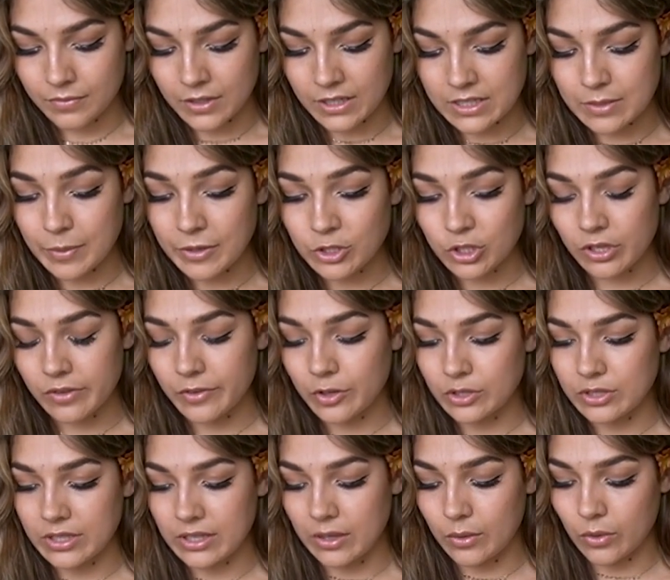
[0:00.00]
Especially if
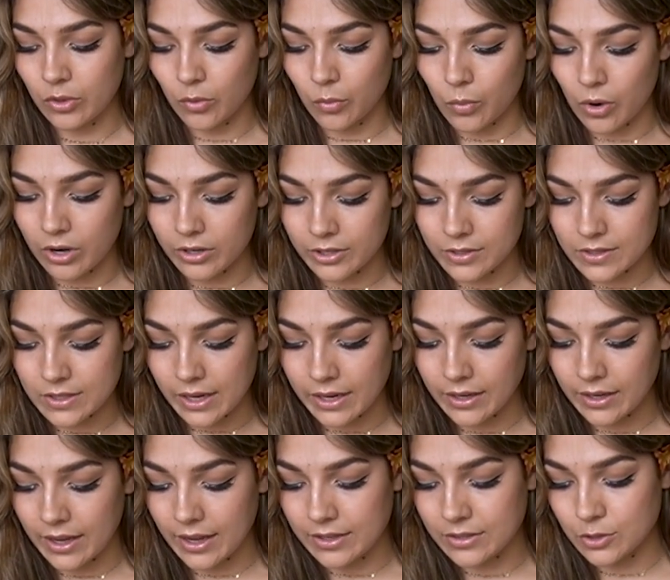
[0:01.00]
you're dealing with a water
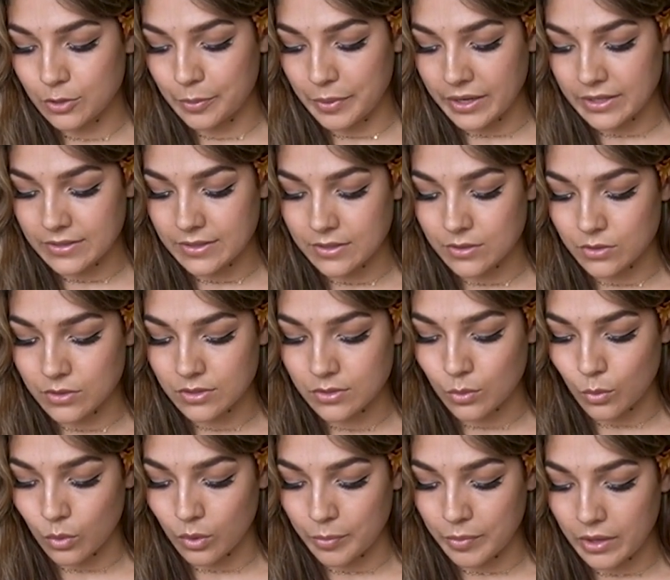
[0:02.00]
sign, Cancer, Pisces, or
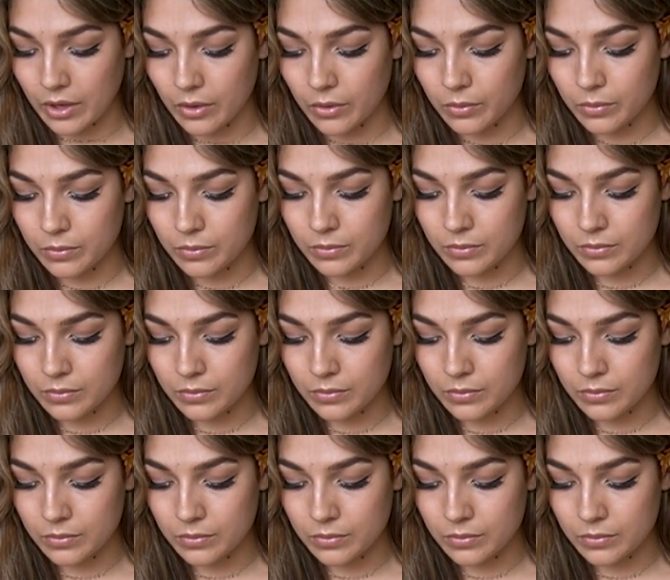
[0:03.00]
Scorpio.